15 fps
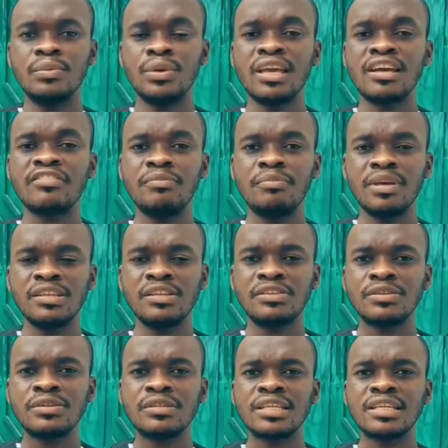We have
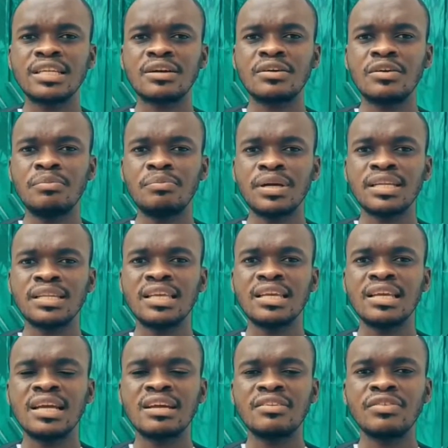mentored and
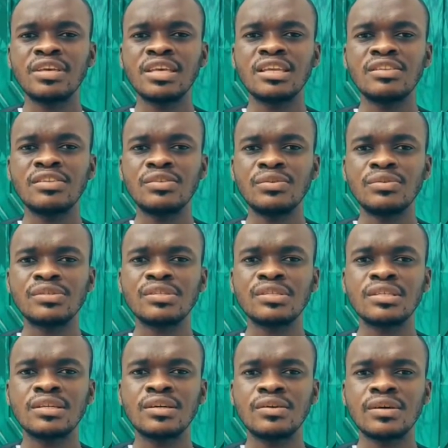accompanied African
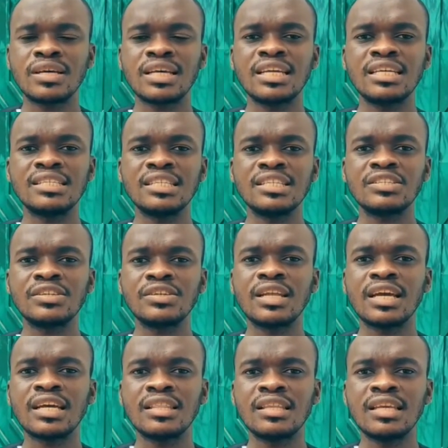youth
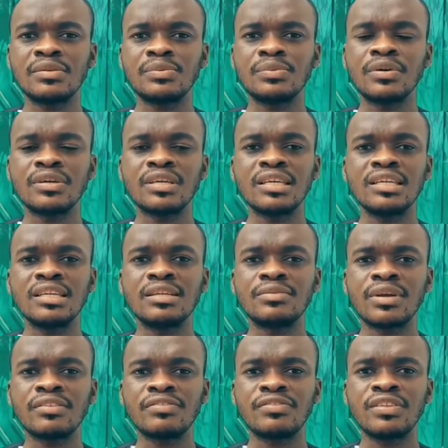organization and network in
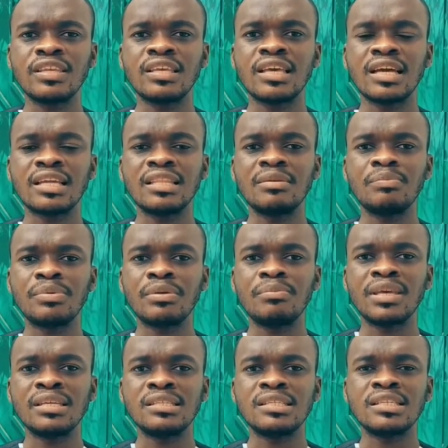drafting and
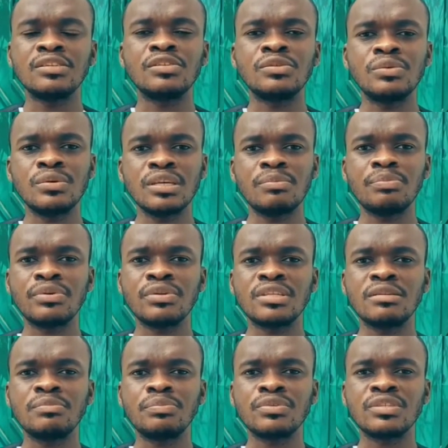implementing two
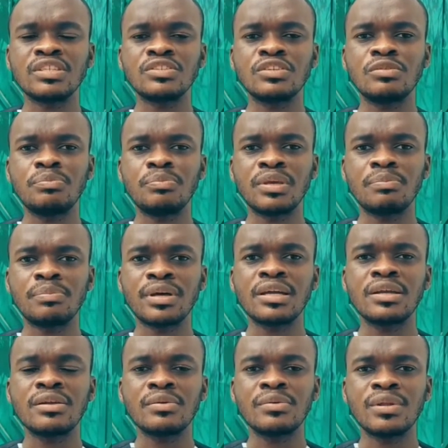important position
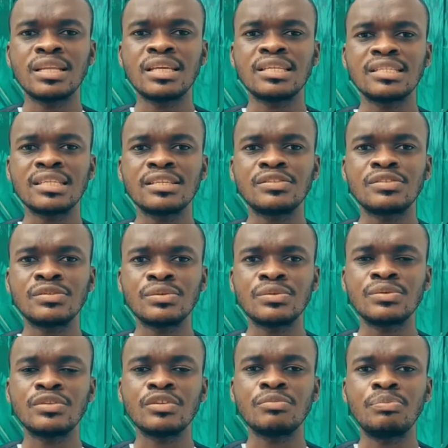papers related
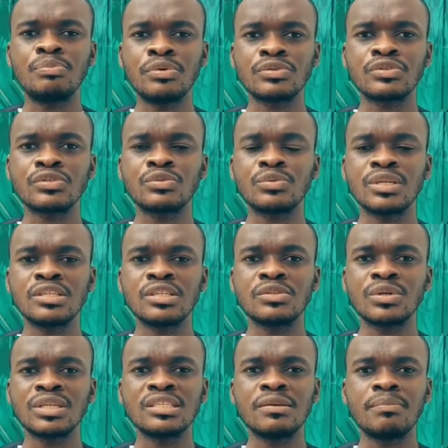to the
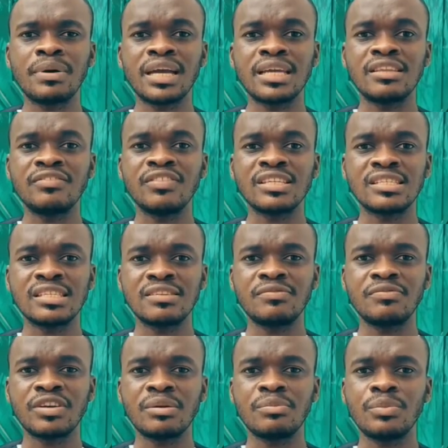post-2020
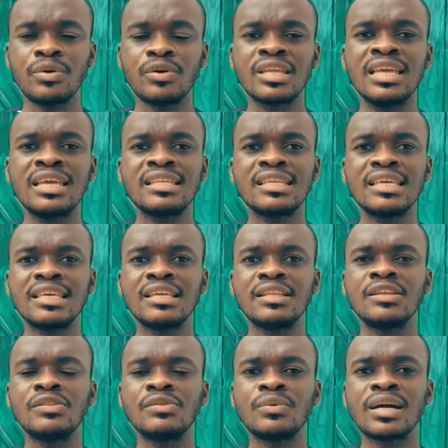biodiversity framework,
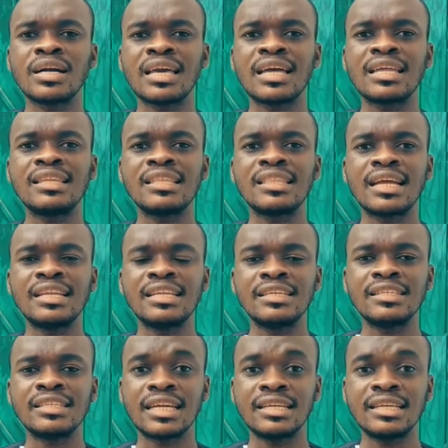taking into account
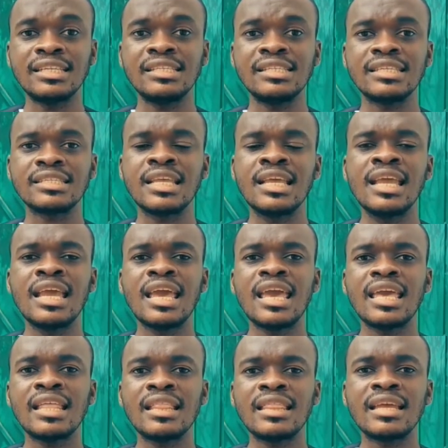the challenges
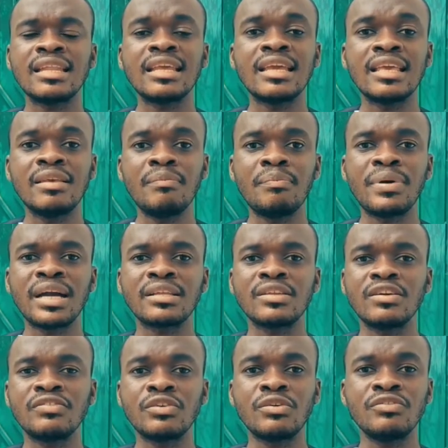and the
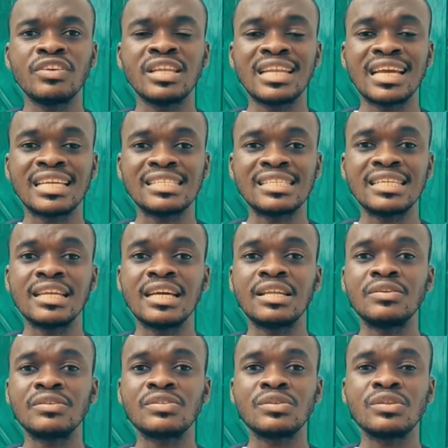impact of COVID-19
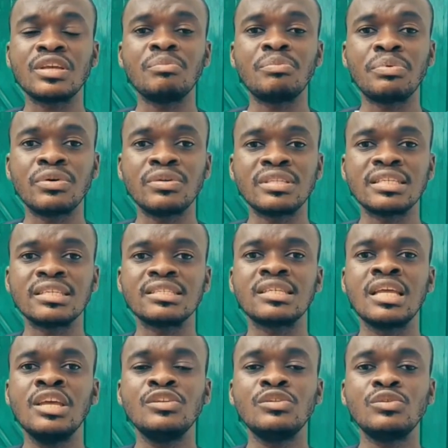and also the
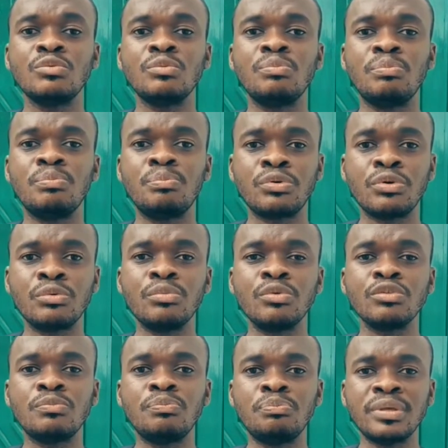importance to
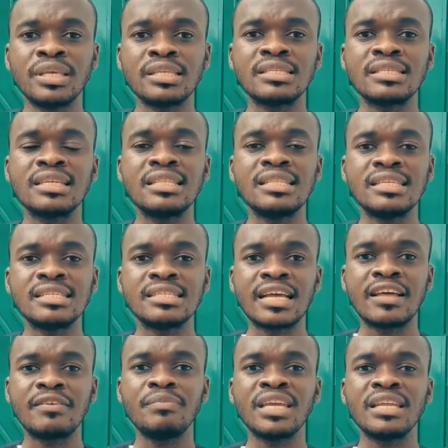promote peace,
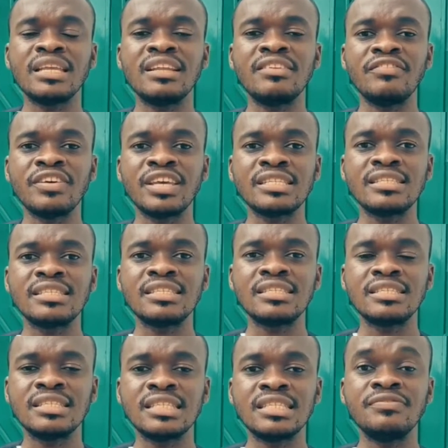disarmament,
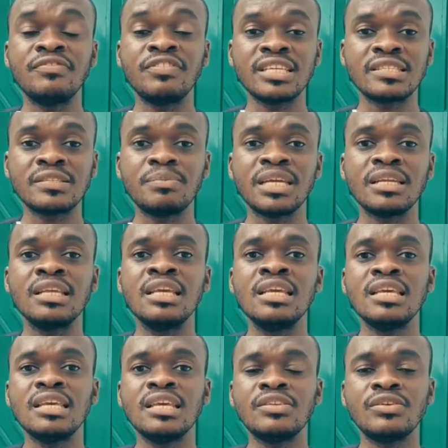disinvestment
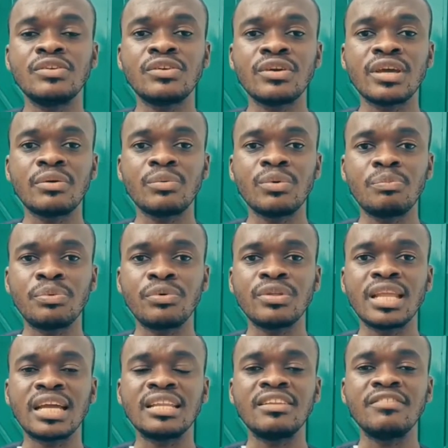in nuclear
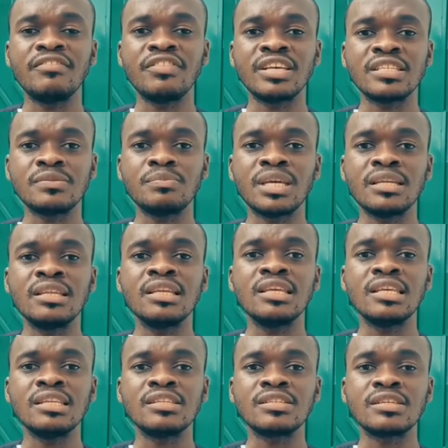weapons and investment
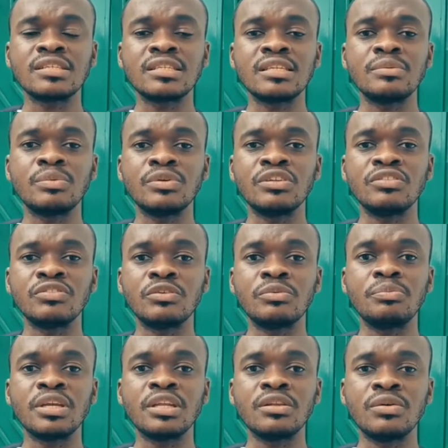in sustainable
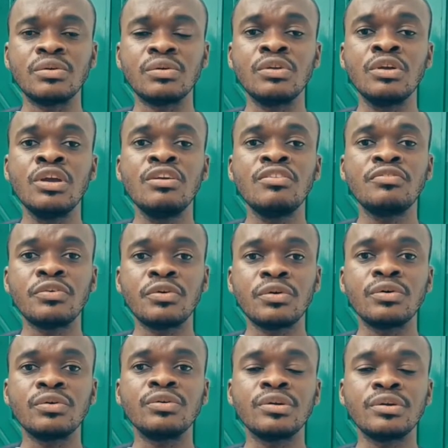development goals
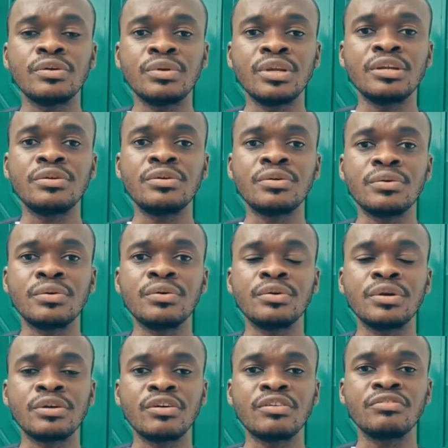for green growth
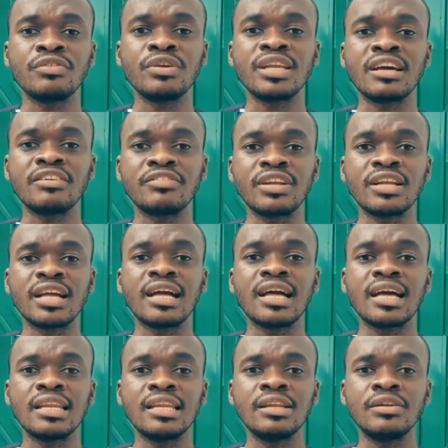recovery in Africa
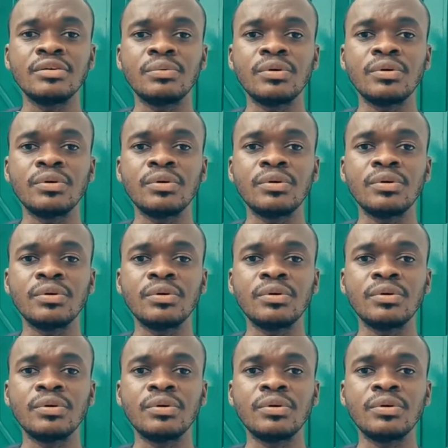and in the